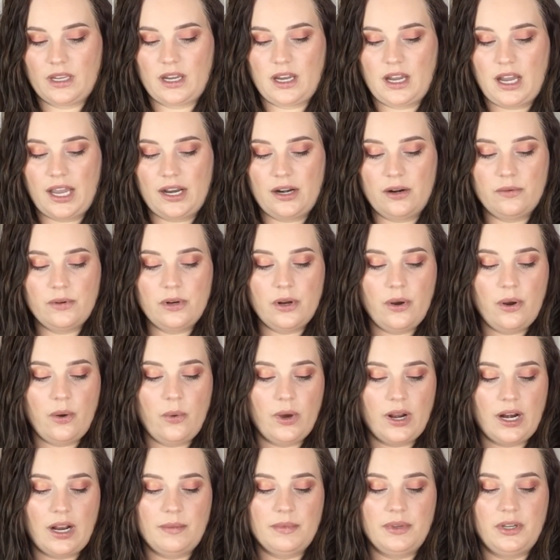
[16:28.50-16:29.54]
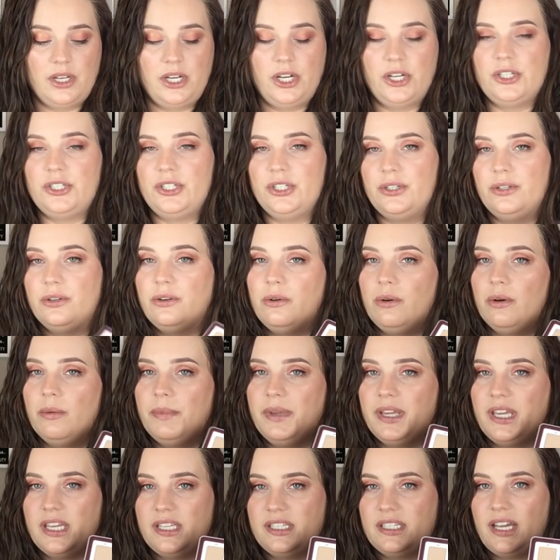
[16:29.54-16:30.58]
don't know what I'm gonna do
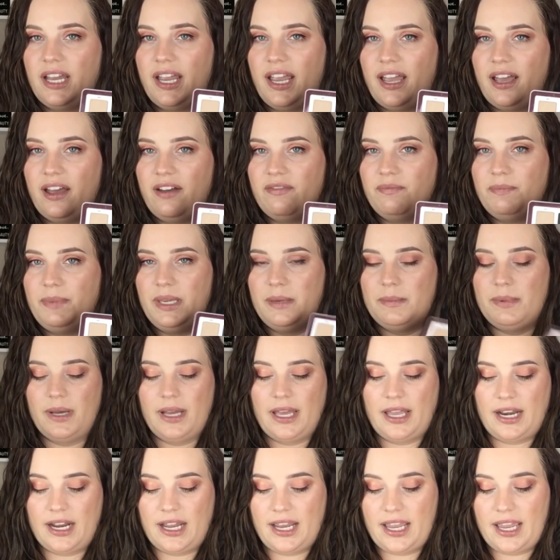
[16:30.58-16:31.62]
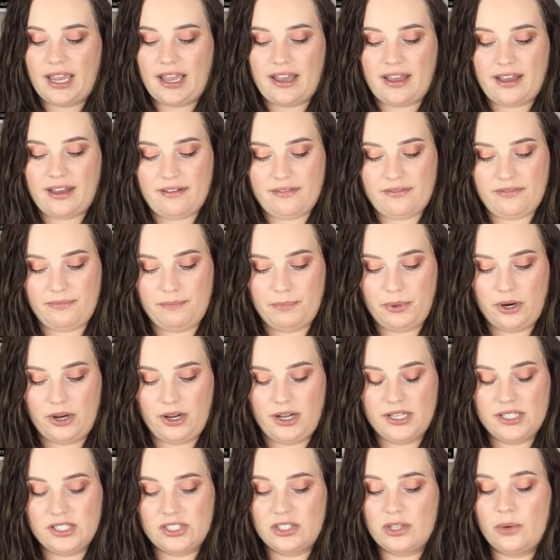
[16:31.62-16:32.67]
because I have Biba and I have
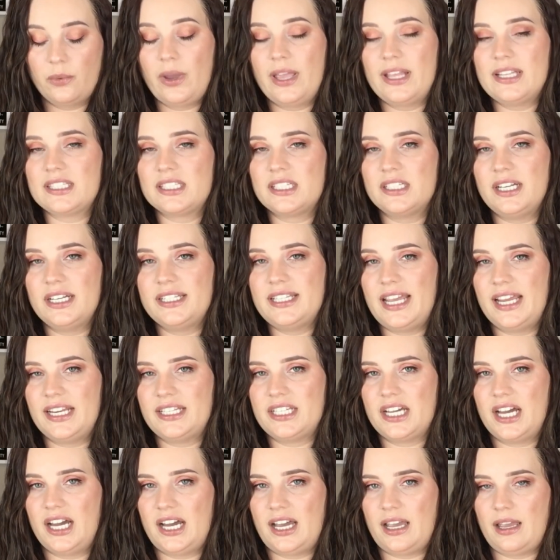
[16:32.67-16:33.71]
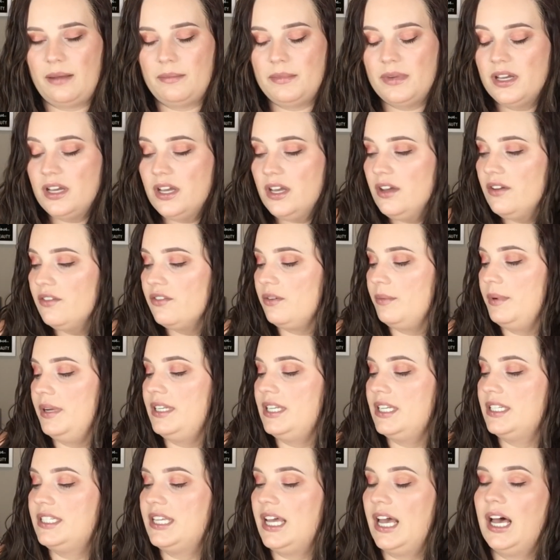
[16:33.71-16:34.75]
bronze, so it's gonna take time for me
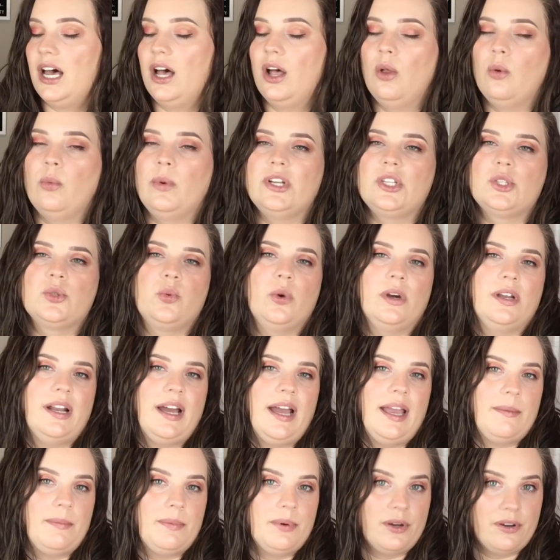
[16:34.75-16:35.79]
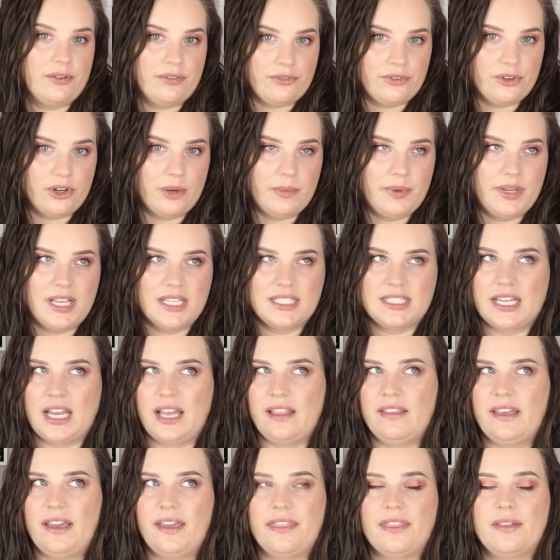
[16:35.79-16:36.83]
to tell which one I prefer because I
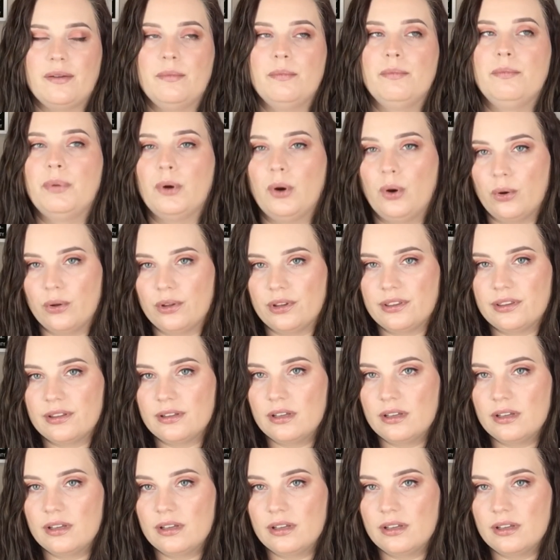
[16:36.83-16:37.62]
like them both.